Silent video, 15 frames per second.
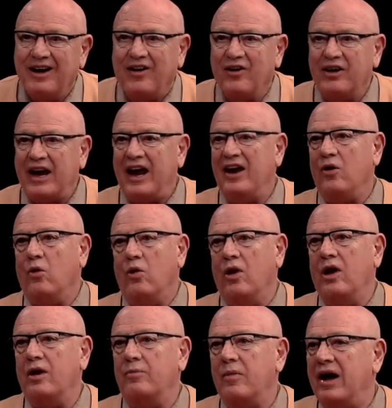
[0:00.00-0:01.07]
okay,
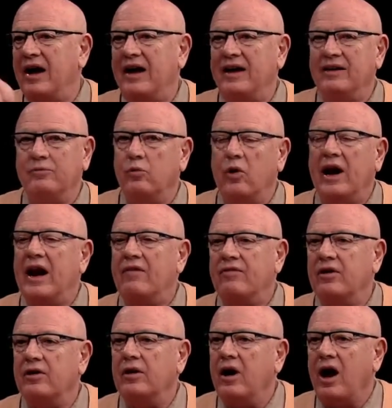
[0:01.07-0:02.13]
or my
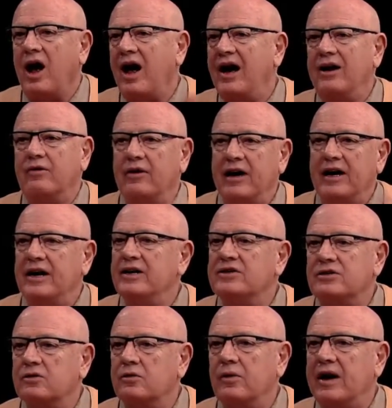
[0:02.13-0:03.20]
whatever
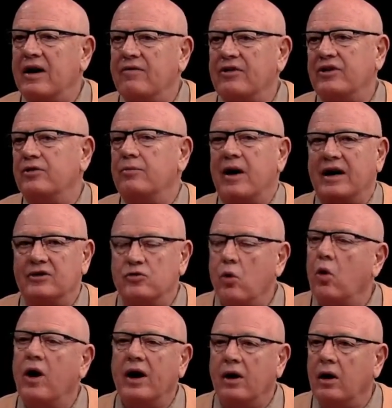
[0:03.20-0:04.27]
IRAs or whatever to my
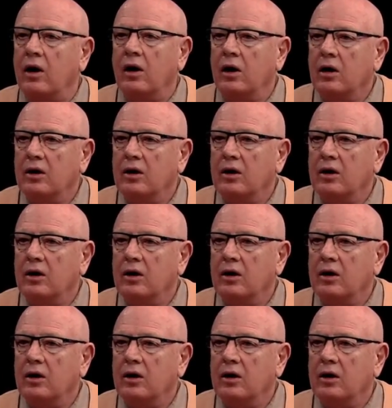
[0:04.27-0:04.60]
daughter,